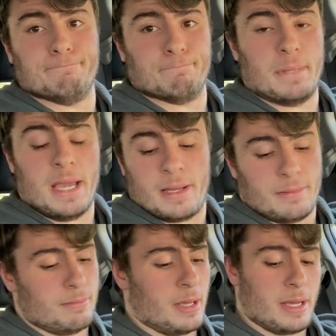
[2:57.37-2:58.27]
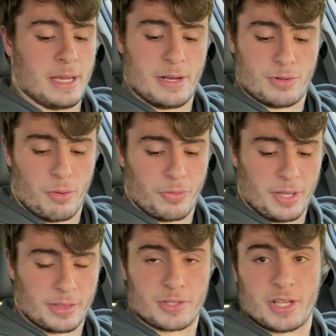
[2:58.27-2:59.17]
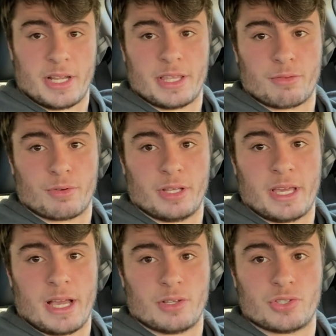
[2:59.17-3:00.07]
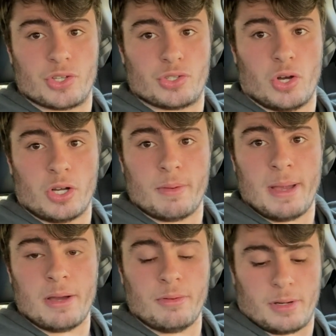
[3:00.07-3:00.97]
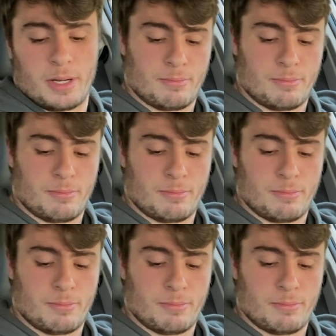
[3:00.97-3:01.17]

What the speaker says: yeah, I don't think there's anything really else to talk about. I'm